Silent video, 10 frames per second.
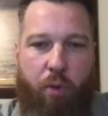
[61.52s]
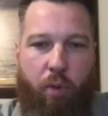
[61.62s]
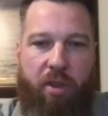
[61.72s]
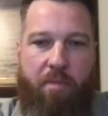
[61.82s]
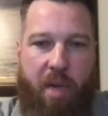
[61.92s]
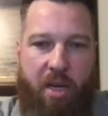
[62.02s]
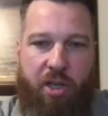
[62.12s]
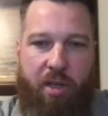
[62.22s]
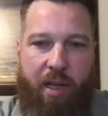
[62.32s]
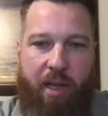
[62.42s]
toward the
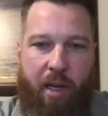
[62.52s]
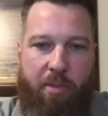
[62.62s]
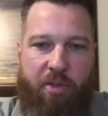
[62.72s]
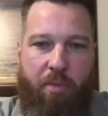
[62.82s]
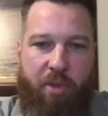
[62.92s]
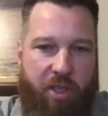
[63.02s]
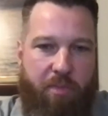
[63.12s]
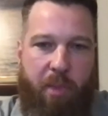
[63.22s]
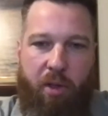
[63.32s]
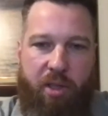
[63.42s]
mission that comes from
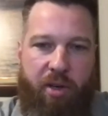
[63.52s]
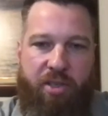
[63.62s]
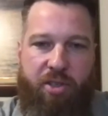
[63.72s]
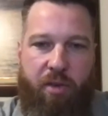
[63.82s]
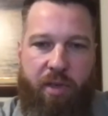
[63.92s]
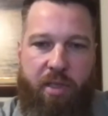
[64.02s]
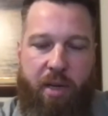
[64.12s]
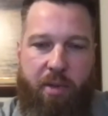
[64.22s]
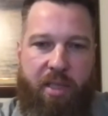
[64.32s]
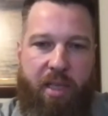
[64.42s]
just military service, I
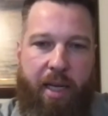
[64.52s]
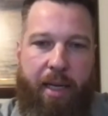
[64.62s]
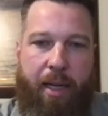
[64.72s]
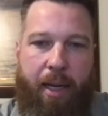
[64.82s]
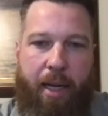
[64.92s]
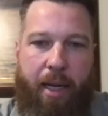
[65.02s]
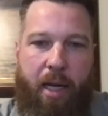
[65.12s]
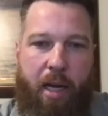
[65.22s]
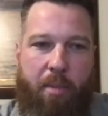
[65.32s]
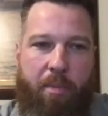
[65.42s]
would say.
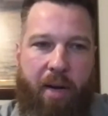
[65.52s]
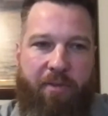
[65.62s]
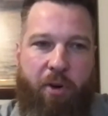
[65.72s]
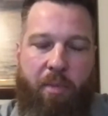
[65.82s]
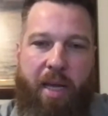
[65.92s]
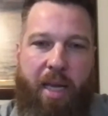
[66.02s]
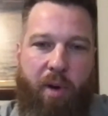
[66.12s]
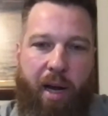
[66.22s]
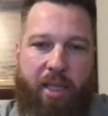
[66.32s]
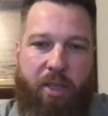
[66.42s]
But for me,
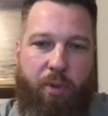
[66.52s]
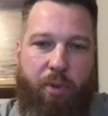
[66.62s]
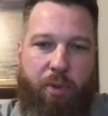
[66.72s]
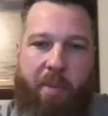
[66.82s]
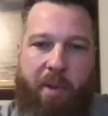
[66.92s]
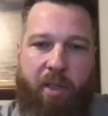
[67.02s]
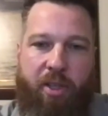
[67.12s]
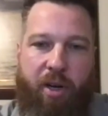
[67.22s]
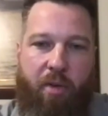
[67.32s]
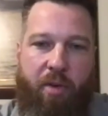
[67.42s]
when I switched from the
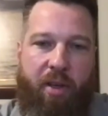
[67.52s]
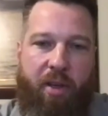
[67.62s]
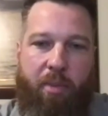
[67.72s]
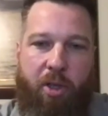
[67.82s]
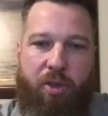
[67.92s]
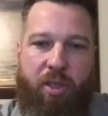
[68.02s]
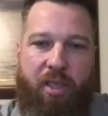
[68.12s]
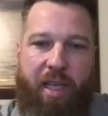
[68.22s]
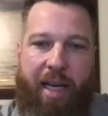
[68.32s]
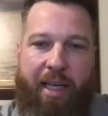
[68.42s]
military over to the commercial
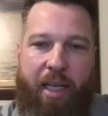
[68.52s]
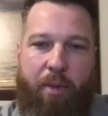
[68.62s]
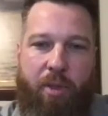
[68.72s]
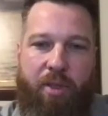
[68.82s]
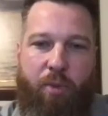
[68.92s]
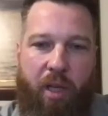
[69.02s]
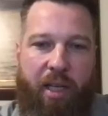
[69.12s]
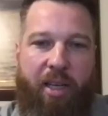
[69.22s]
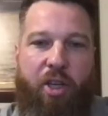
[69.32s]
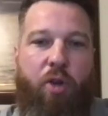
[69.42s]
side, it was
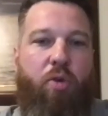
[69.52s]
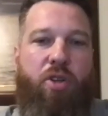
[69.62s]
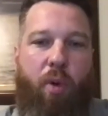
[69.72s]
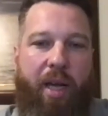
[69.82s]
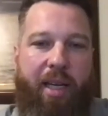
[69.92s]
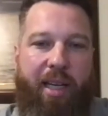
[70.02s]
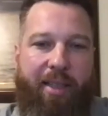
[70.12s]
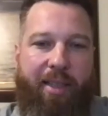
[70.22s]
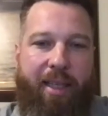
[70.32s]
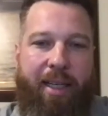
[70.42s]
really a huge
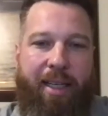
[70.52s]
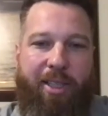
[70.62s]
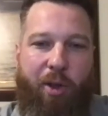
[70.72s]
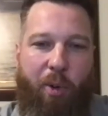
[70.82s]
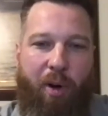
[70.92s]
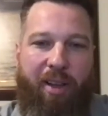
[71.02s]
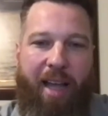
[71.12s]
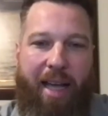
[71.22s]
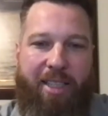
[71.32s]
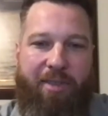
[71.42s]
awakening. So there were
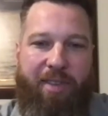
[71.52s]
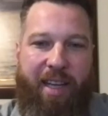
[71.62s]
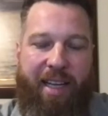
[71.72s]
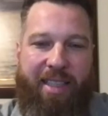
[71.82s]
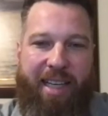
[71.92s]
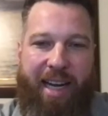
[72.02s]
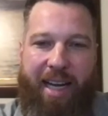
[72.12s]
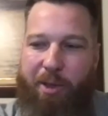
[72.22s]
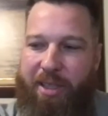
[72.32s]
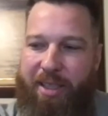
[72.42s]
lots of things that
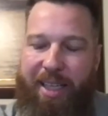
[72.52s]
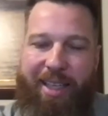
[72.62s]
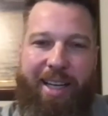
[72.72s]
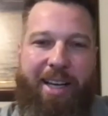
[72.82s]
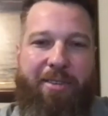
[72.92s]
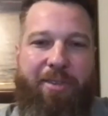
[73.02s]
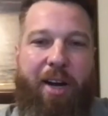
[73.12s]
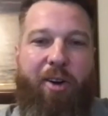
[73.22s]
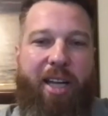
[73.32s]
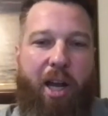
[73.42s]
I was
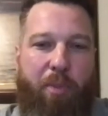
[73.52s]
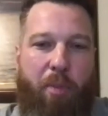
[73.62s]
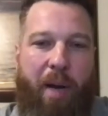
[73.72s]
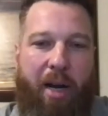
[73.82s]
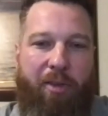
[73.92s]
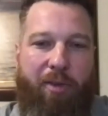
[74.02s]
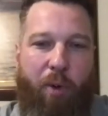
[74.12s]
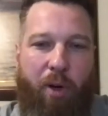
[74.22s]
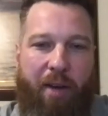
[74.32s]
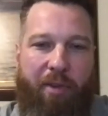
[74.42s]
fairly unprepared
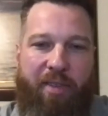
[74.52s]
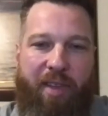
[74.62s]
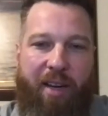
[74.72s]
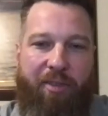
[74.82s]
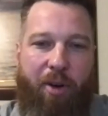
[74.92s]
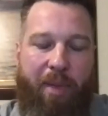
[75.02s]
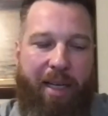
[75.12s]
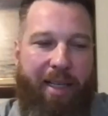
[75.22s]
for. Everything from